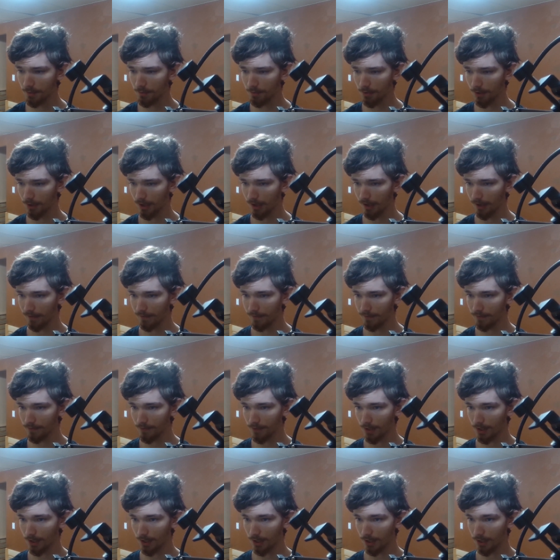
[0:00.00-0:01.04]
But
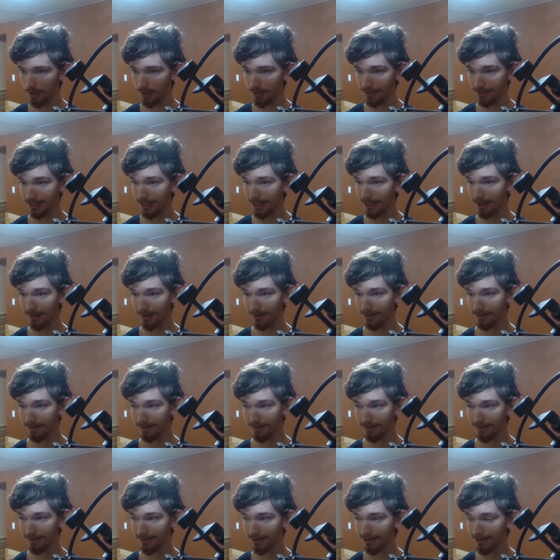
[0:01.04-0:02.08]
uh, yeah.
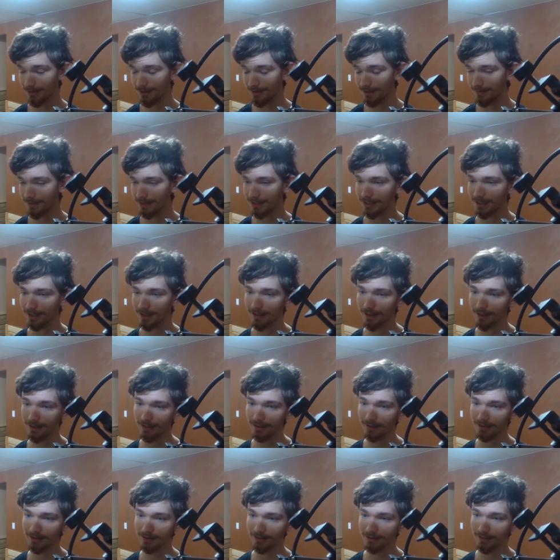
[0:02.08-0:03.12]
Oh my
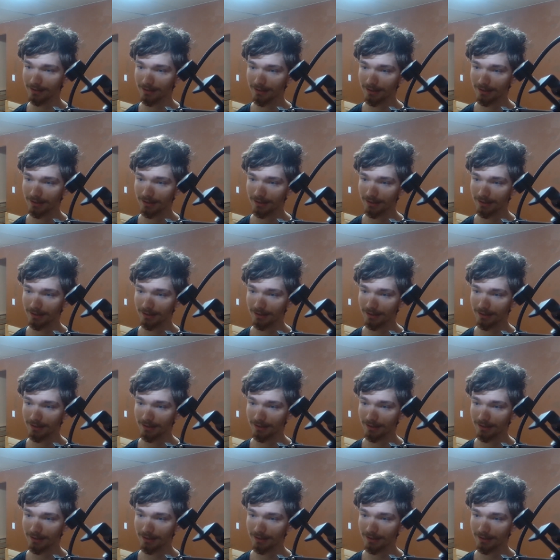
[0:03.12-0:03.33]
god.